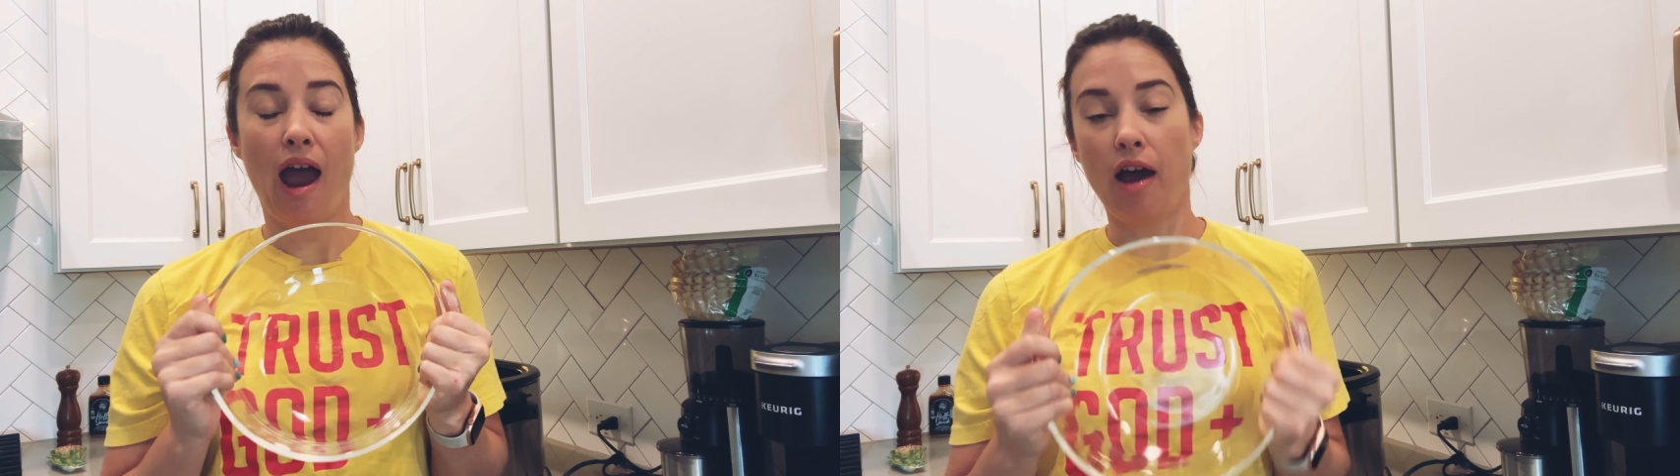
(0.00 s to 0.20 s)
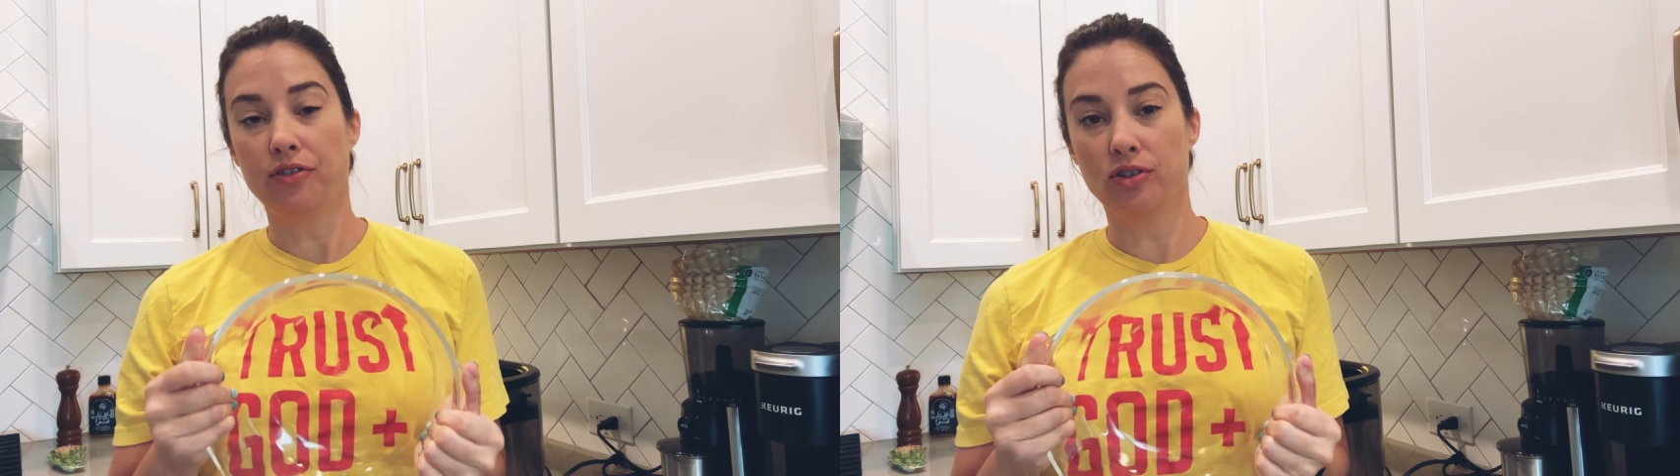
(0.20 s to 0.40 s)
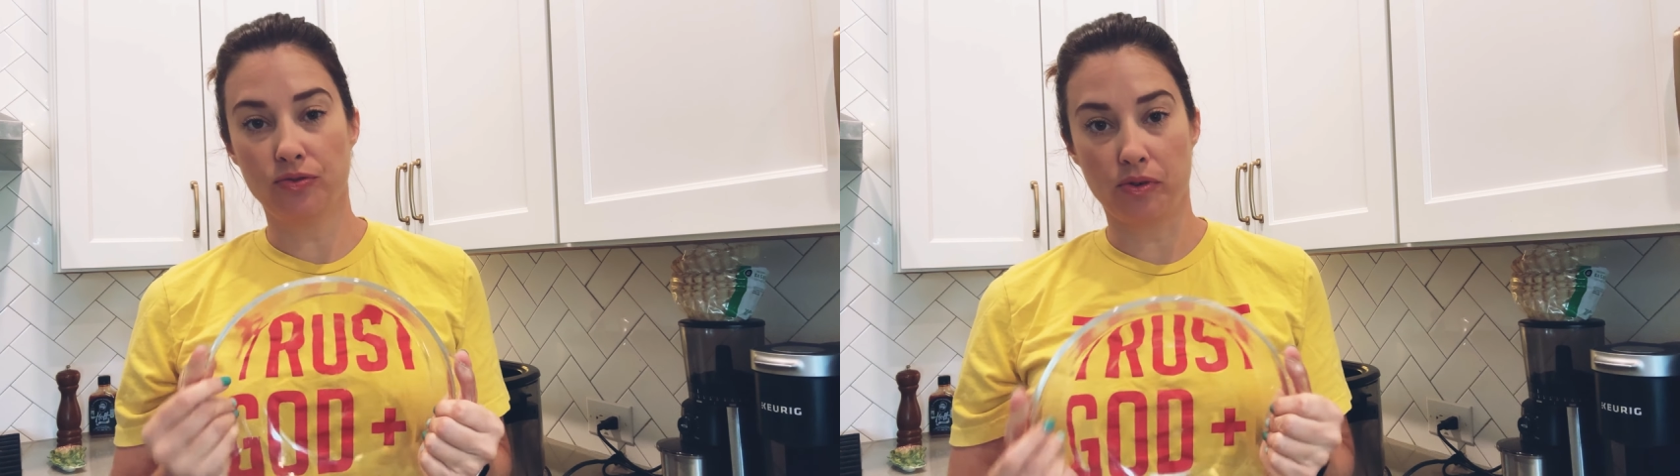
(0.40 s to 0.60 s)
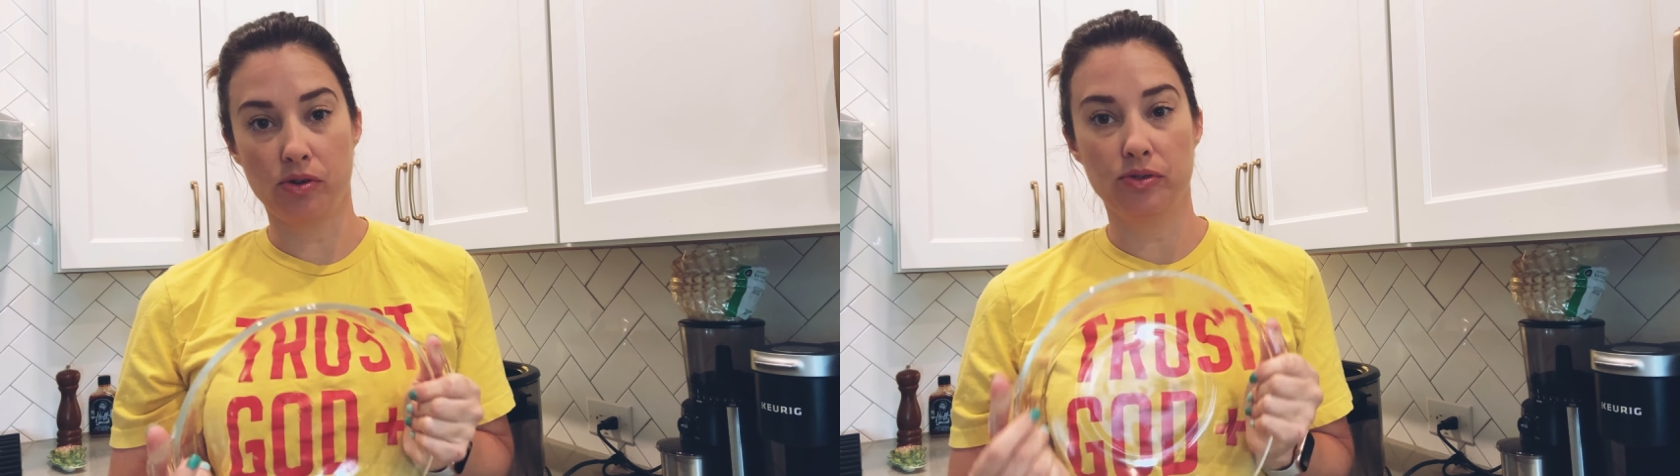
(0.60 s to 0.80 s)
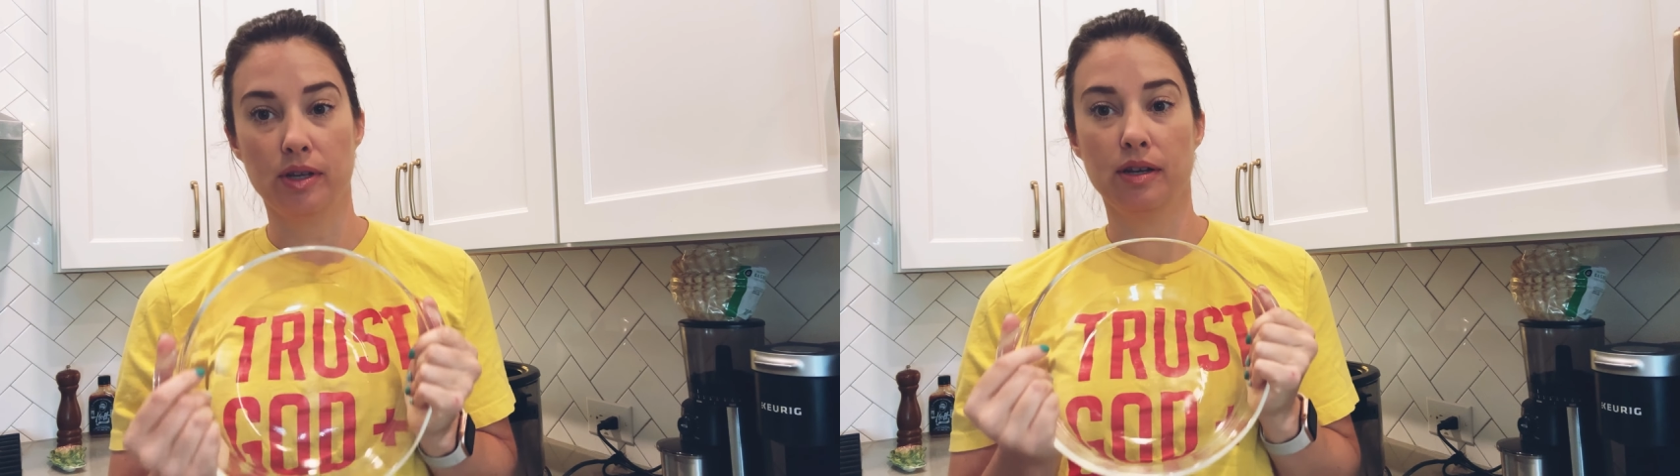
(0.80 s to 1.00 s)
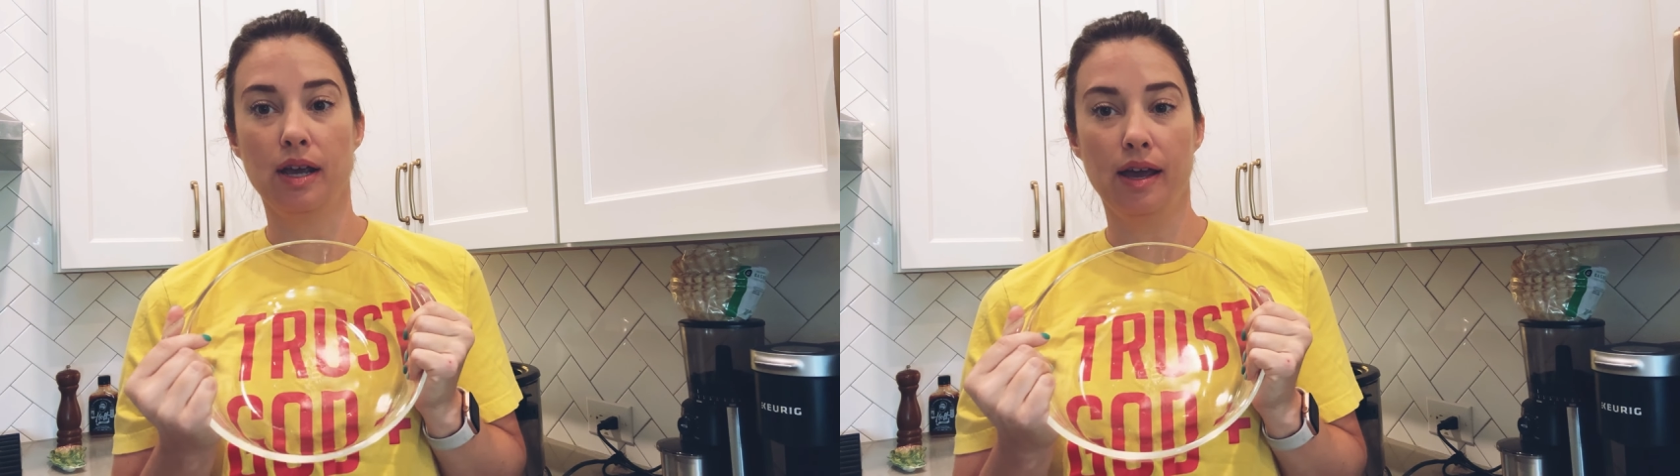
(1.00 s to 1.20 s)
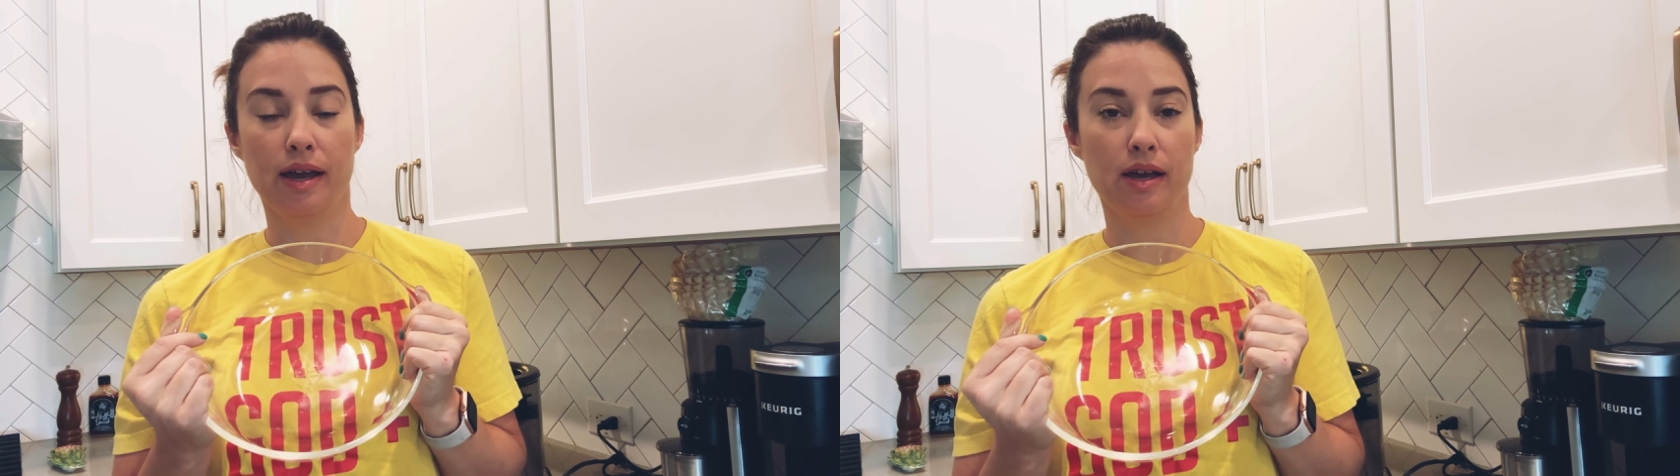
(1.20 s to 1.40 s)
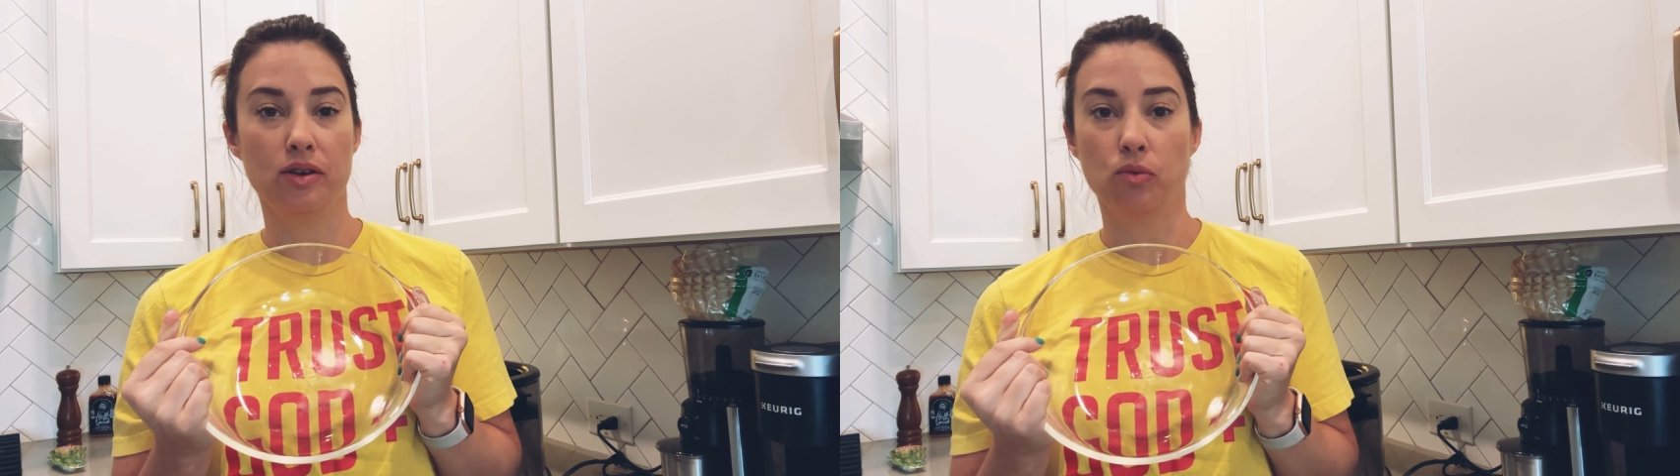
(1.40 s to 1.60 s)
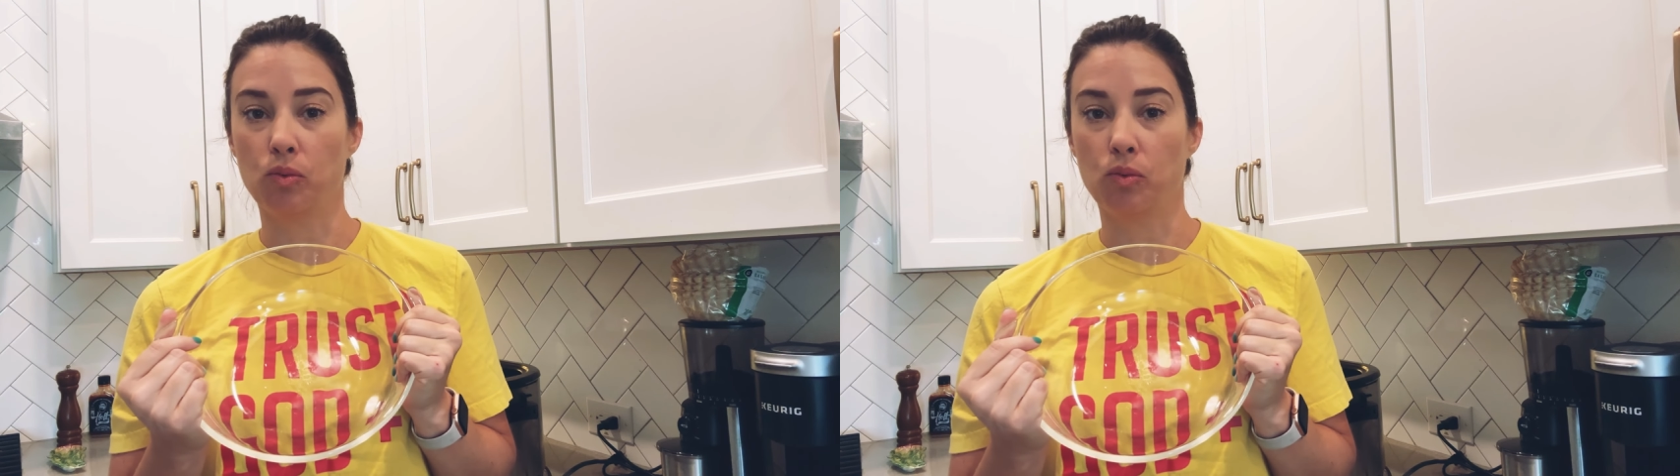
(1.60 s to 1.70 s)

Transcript: after it's frozen and